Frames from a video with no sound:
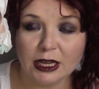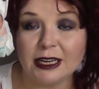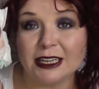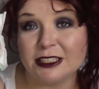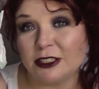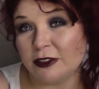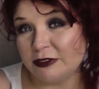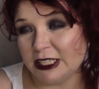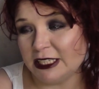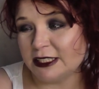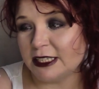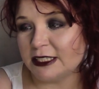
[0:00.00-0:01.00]
And I love
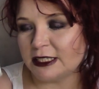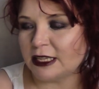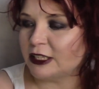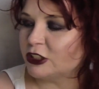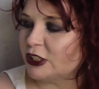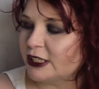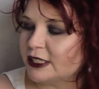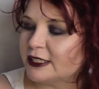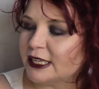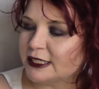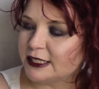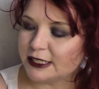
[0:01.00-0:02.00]
these. These are actually the
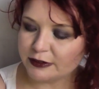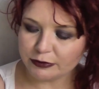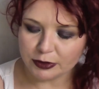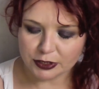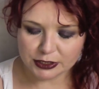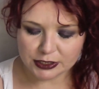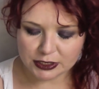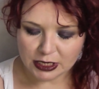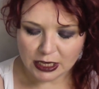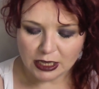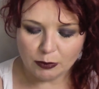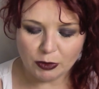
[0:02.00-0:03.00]
sensitive ones.
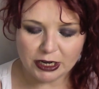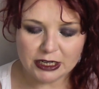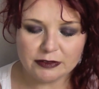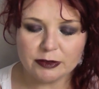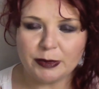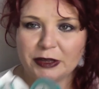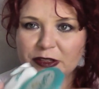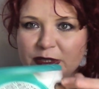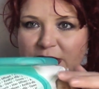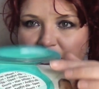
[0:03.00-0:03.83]
And what I love about them is